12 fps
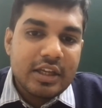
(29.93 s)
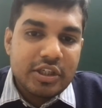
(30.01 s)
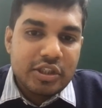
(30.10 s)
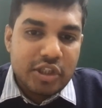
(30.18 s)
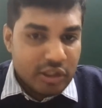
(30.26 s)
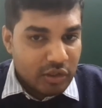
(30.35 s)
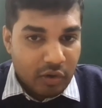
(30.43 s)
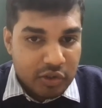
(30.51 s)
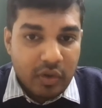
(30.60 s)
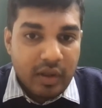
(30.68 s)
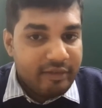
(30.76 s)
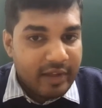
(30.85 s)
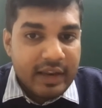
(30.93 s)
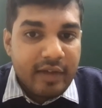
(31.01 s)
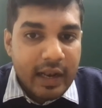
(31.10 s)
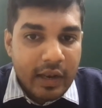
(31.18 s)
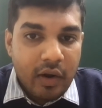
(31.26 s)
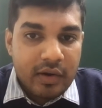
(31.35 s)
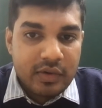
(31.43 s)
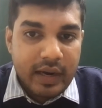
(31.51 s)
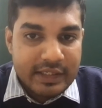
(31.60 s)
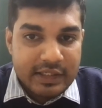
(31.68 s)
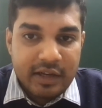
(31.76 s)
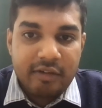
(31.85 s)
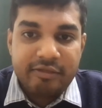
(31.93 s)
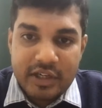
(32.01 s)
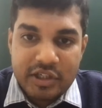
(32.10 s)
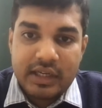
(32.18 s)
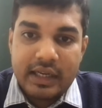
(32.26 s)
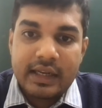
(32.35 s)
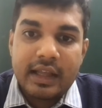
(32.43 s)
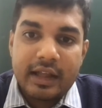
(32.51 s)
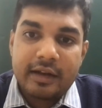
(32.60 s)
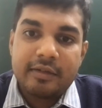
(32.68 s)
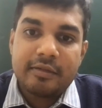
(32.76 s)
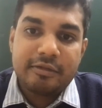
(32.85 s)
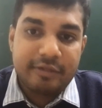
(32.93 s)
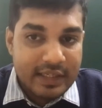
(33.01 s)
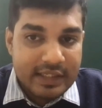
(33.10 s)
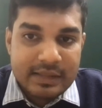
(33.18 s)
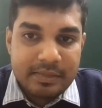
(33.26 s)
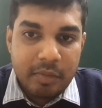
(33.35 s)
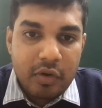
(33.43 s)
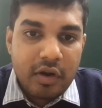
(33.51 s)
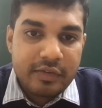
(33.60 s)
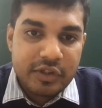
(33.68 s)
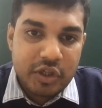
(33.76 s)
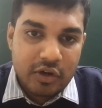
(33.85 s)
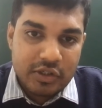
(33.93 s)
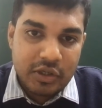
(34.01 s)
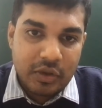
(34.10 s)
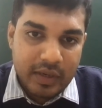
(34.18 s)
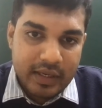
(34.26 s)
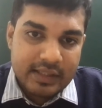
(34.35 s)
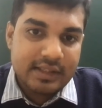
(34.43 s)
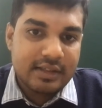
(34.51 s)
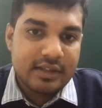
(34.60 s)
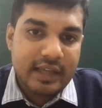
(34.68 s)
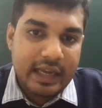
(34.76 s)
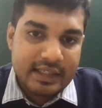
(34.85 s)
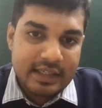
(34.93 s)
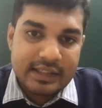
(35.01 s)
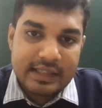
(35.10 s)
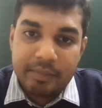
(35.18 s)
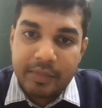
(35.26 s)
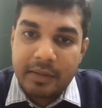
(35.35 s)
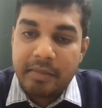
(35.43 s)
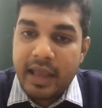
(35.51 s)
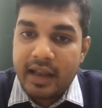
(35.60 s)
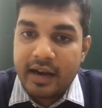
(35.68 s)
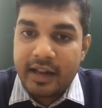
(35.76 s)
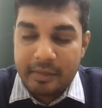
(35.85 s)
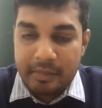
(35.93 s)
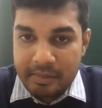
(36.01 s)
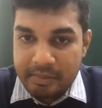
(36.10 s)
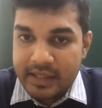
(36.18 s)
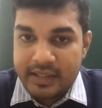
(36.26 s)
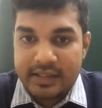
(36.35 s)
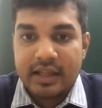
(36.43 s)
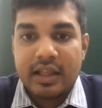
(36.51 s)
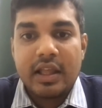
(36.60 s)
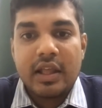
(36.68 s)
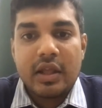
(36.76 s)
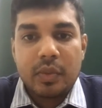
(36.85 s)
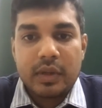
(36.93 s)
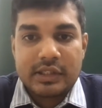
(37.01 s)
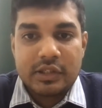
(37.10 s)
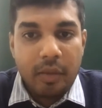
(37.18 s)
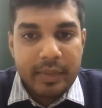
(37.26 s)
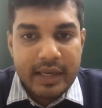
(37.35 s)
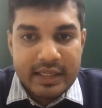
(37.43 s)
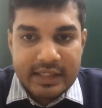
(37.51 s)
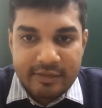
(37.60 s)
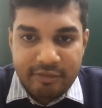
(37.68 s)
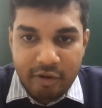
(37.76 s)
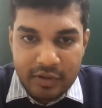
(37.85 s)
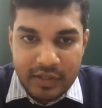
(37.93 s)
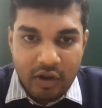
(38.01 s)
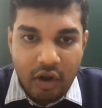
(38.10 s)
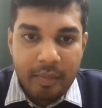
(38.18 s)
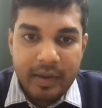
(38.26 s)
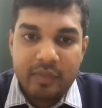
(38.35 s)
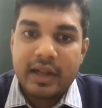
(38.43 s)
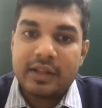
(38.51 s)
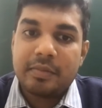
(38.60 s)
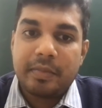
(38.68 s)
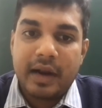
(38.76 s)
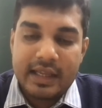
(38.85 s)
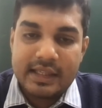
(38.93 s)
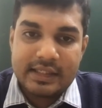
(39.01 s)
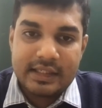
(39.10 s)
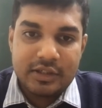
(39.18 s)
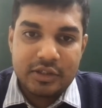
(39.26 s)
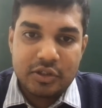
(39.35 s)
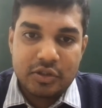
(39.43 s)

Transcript: She's also a very well-known writer of fiction. Her first book of short stories, titled Something Barely Remembered, was nominated for the Commonwealth Prize in